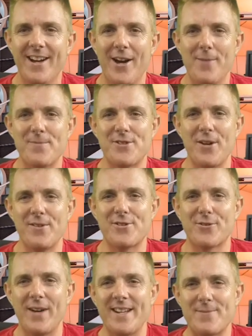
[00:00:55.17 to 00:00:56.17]
Um, so it's
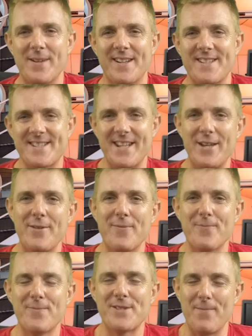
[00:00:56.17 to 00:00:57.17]
great to be able to see
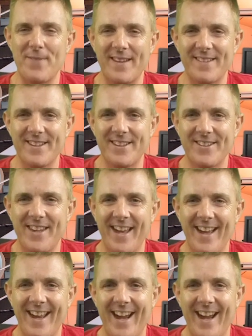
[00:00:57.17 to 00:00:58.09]
something that you get